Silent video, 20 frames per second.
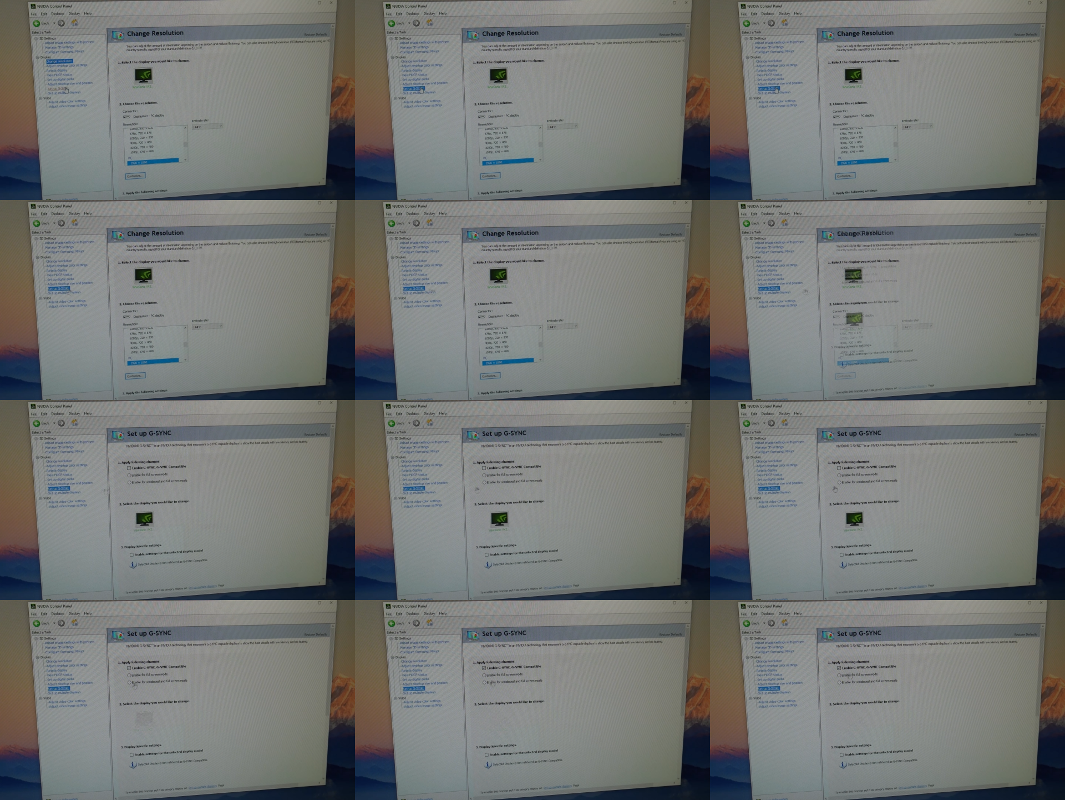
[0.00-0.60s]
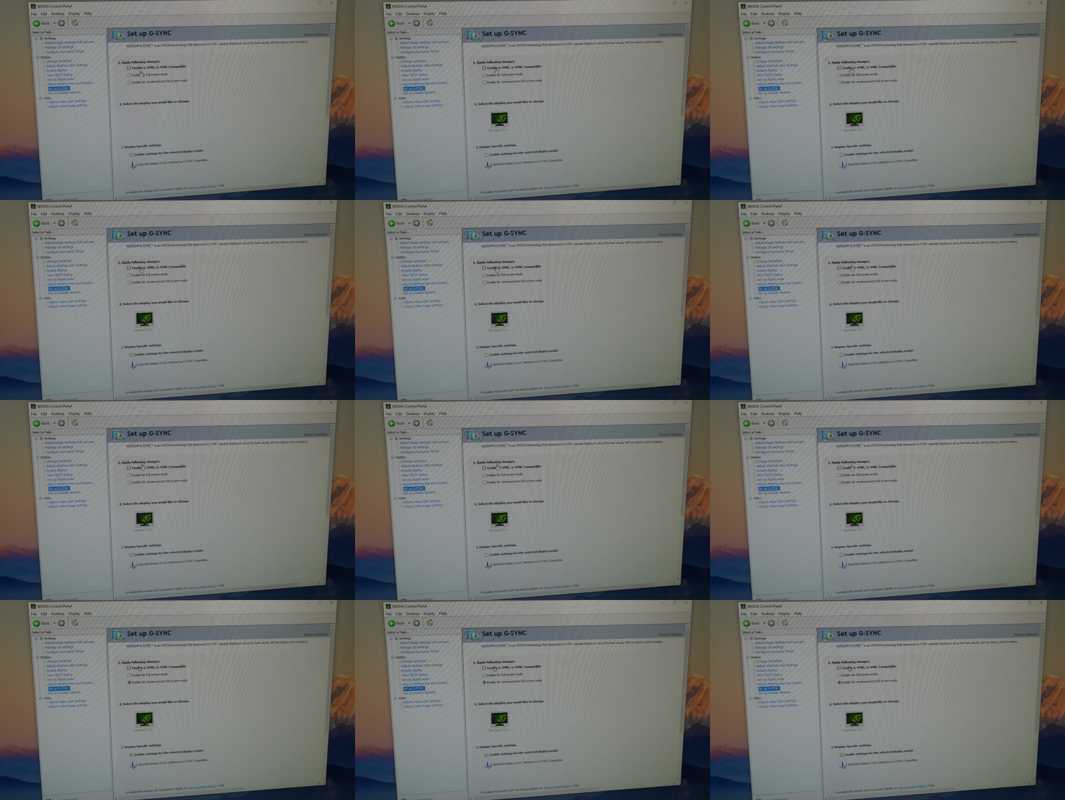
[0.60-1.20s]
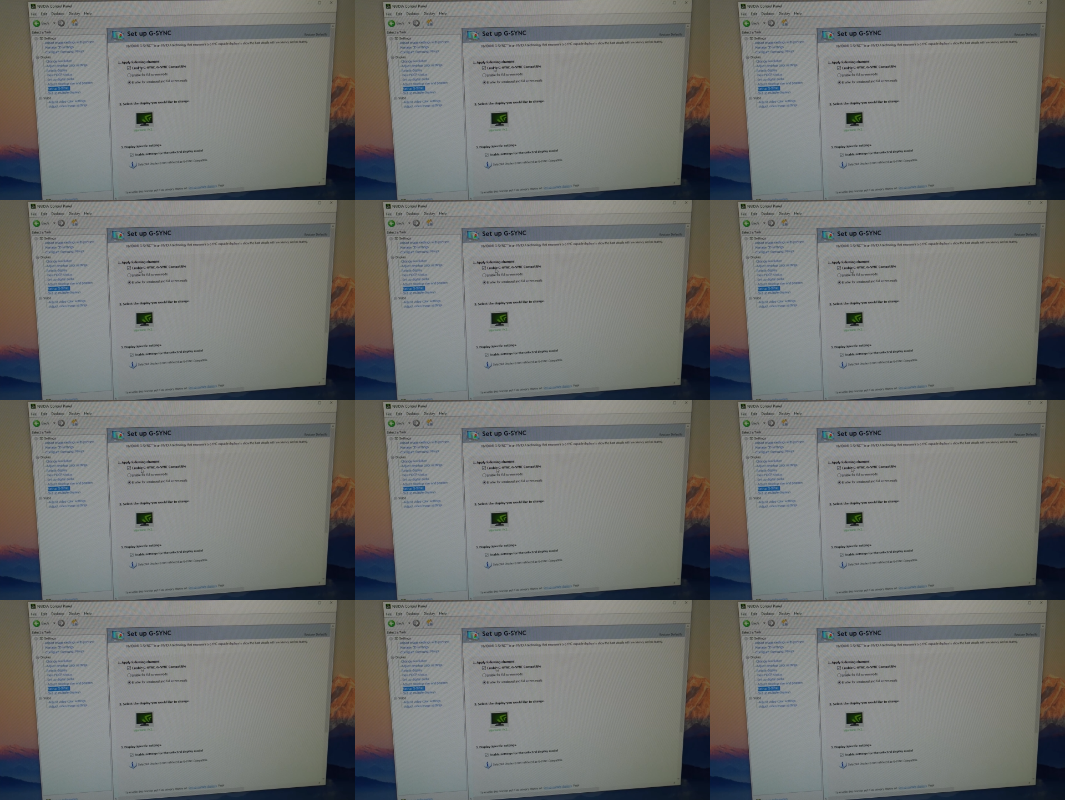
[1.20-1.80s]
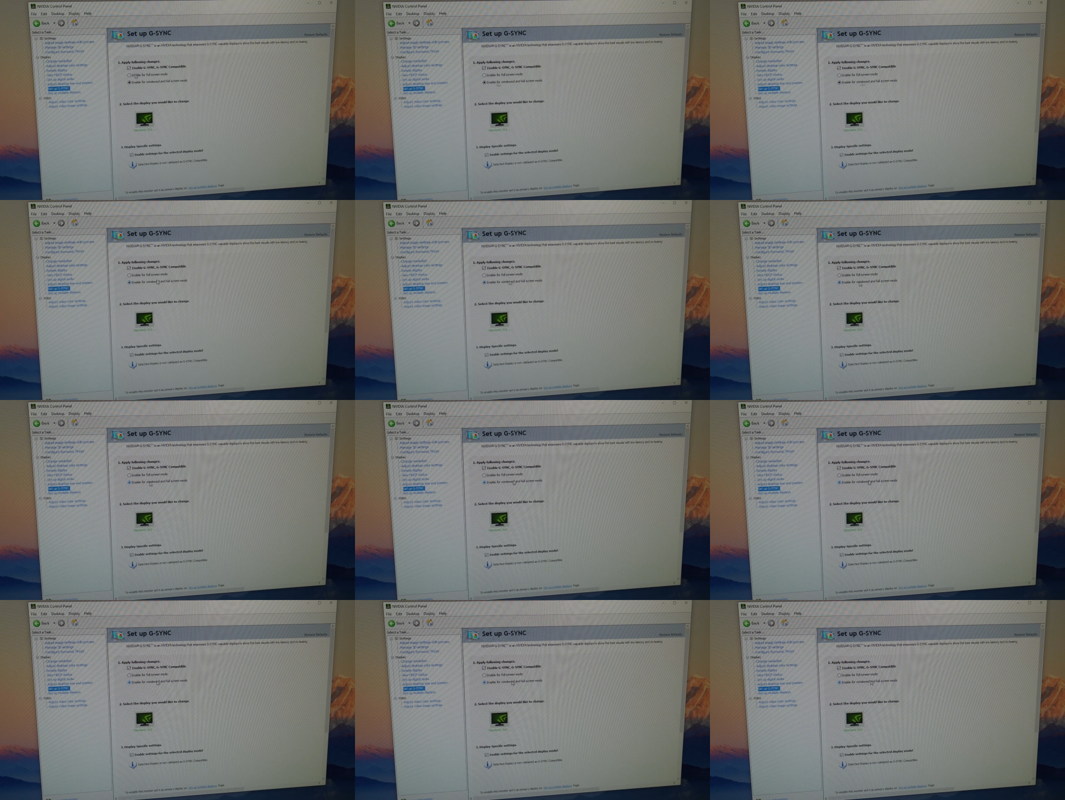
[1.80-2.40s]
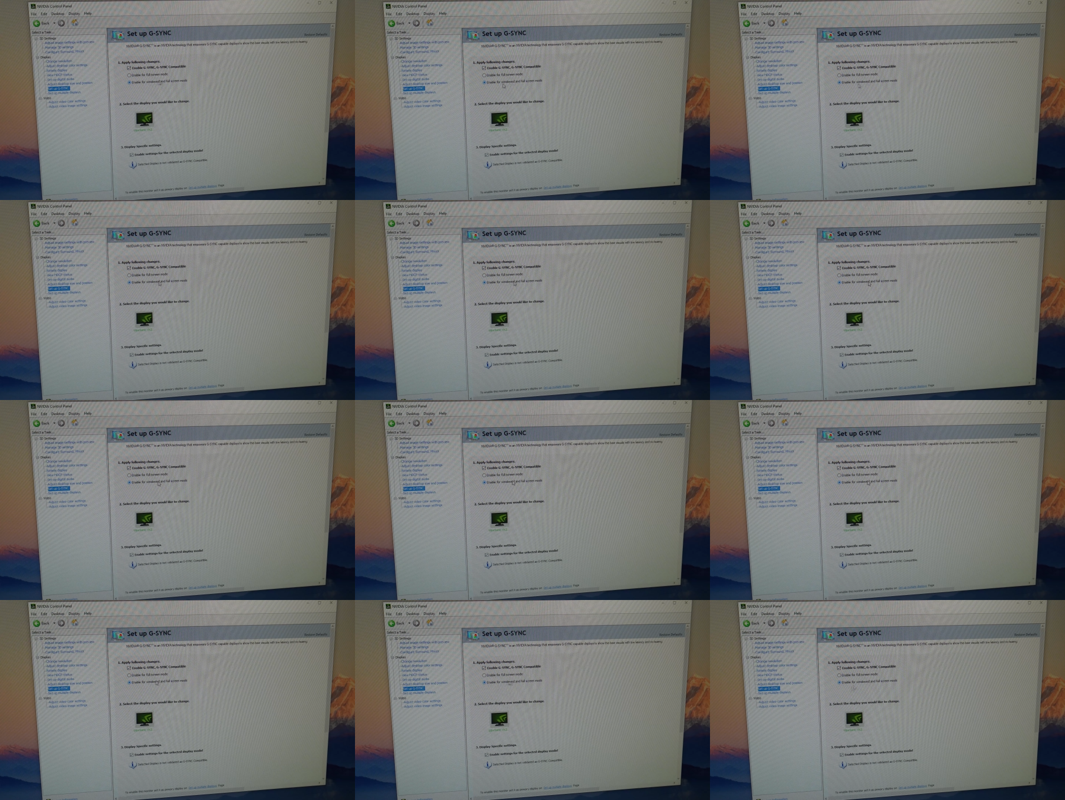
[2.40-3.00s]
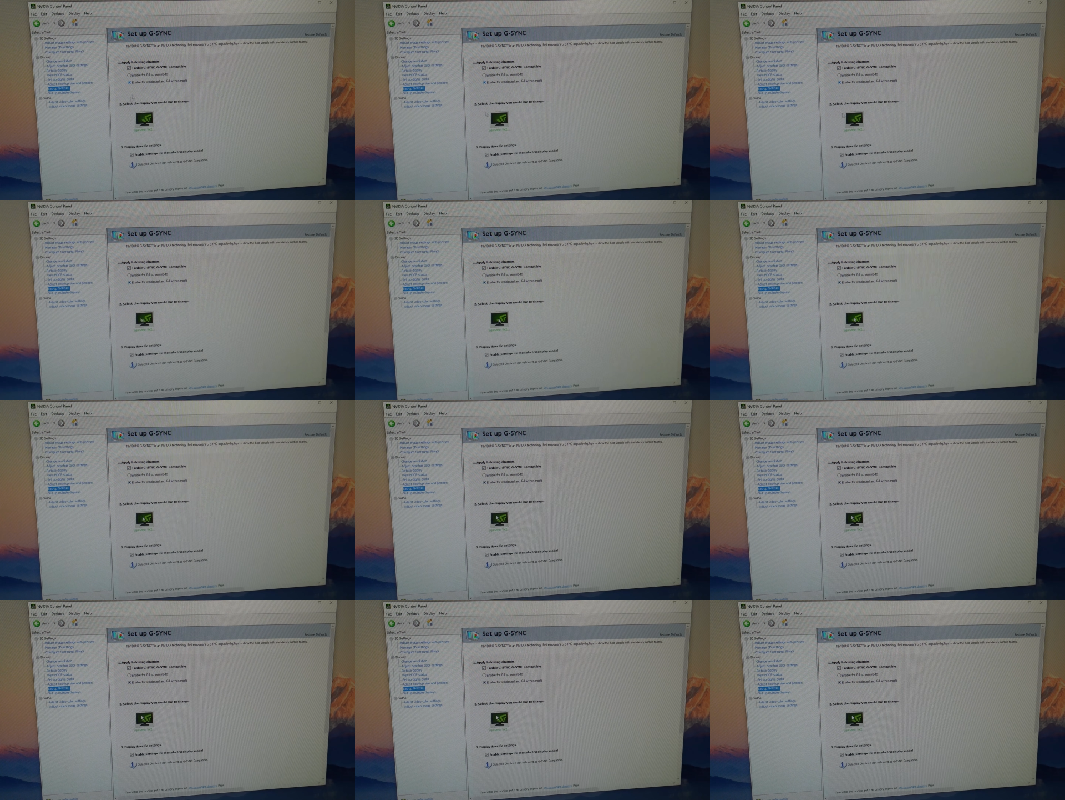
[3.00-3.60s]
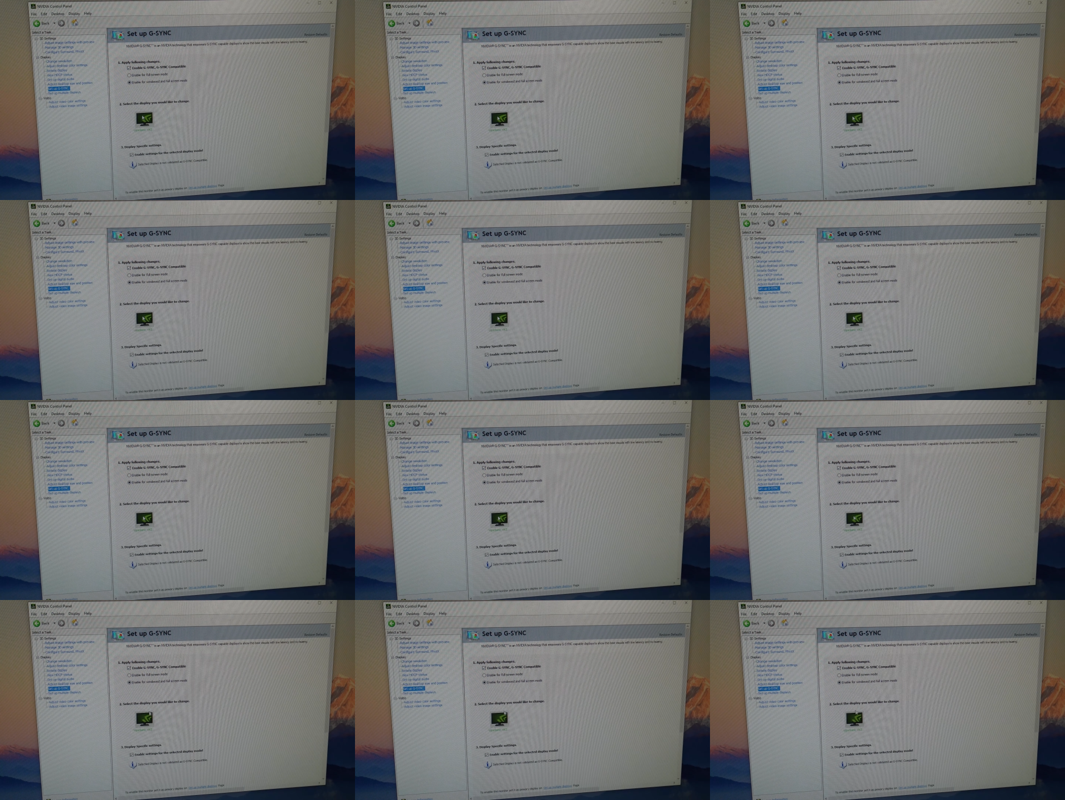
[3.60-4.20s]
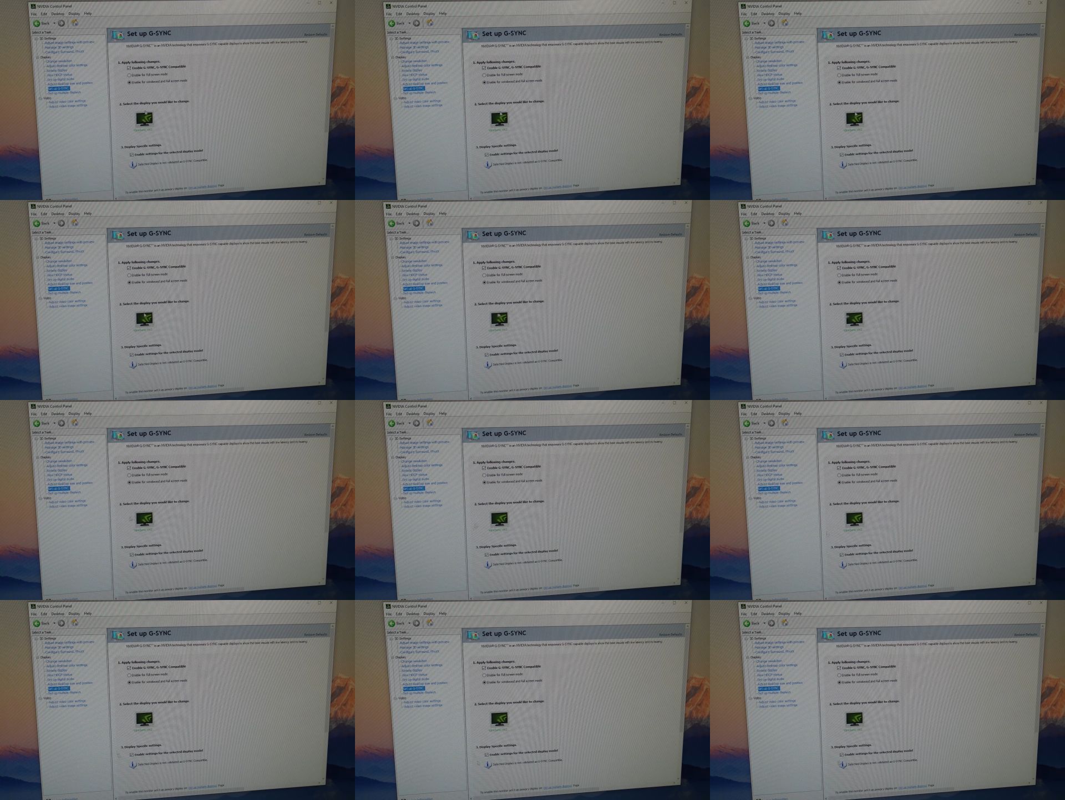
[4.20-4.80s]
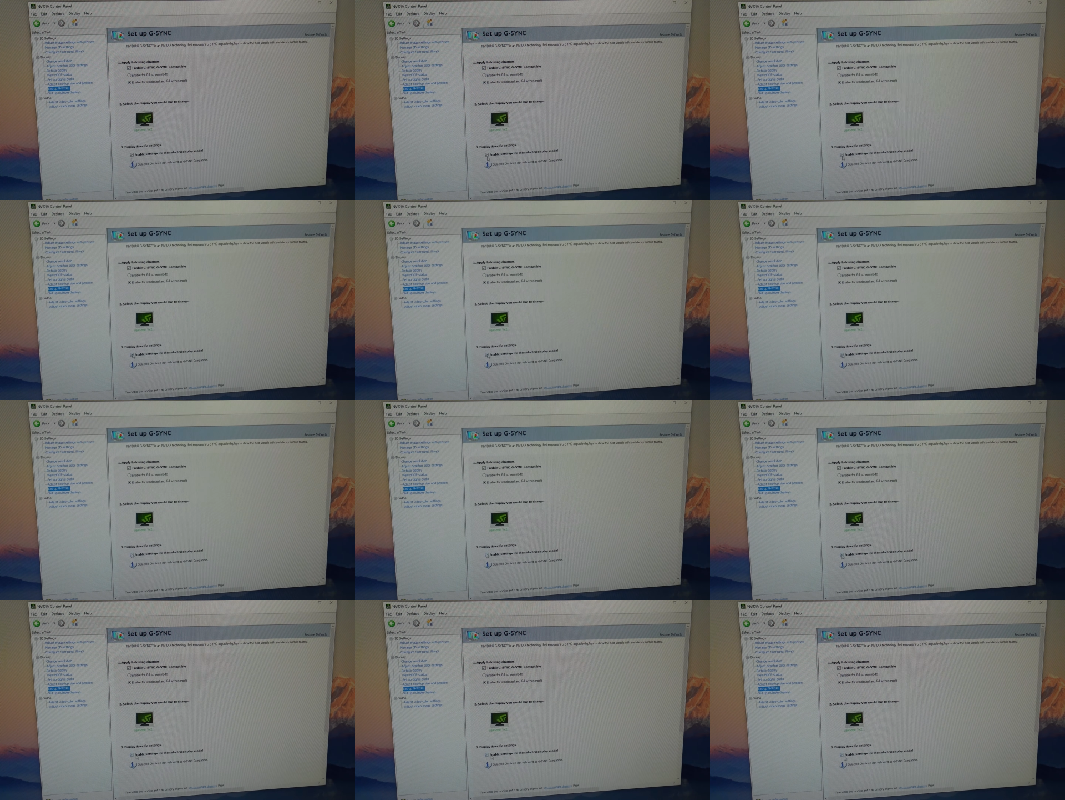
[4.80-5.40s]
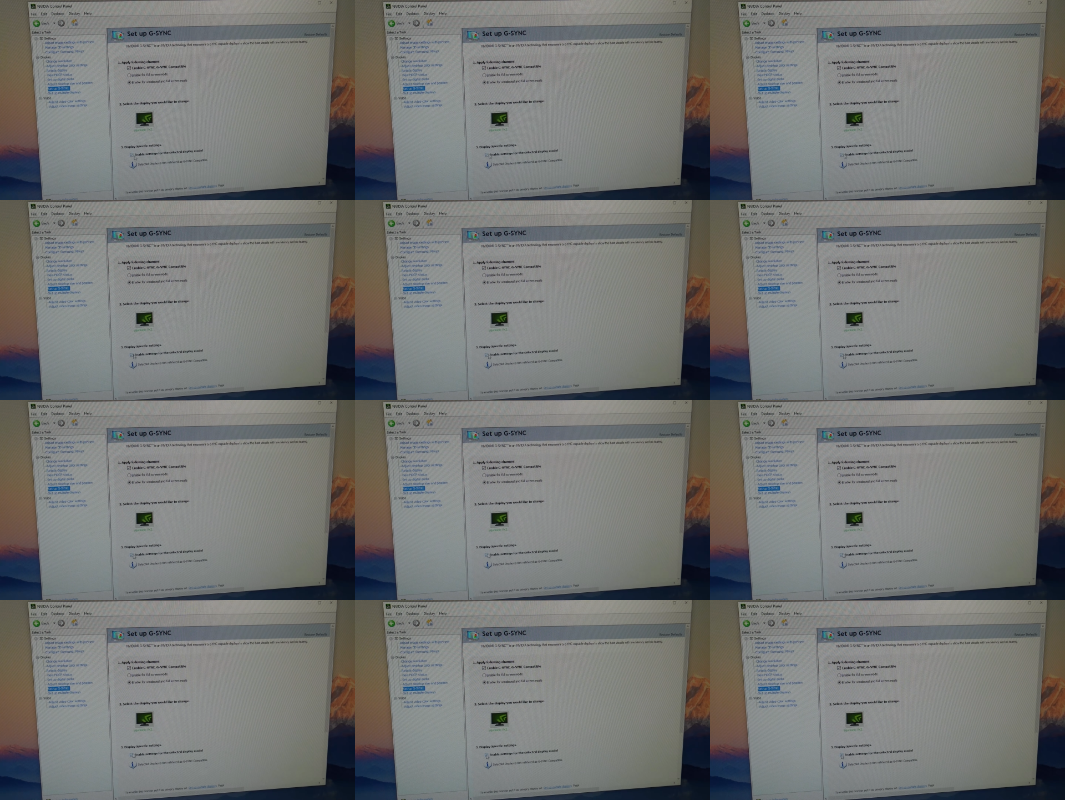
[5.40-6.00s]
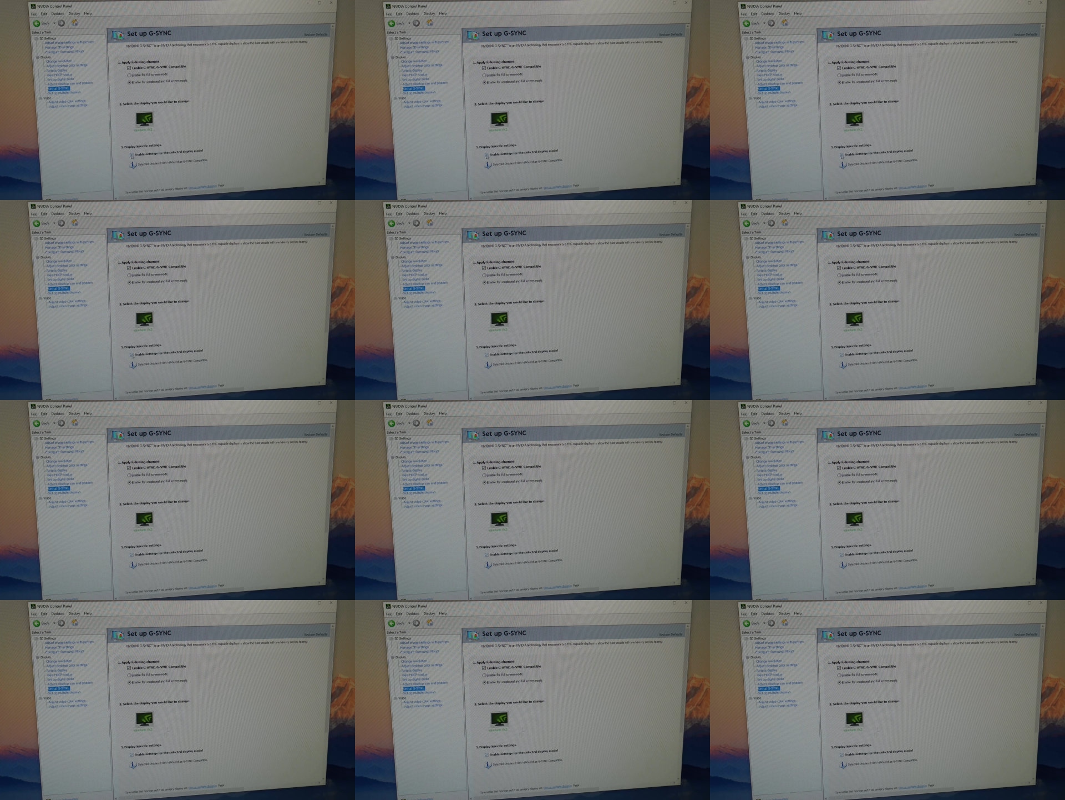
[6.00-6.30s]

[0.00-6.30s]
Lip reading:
[unreadable: no face in view]